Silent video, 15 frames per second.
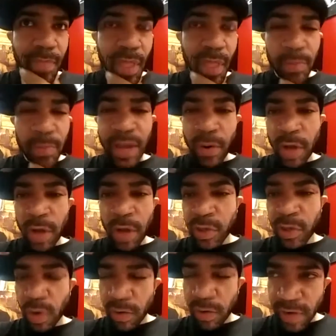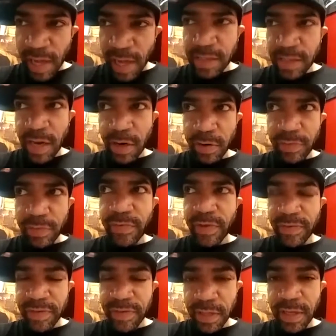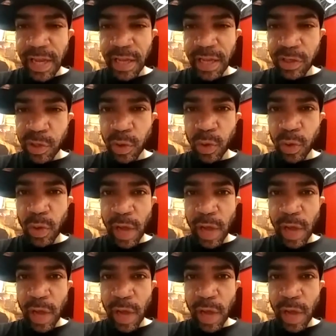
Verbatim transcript: But they were on the tour for like 10 or 15 dates too.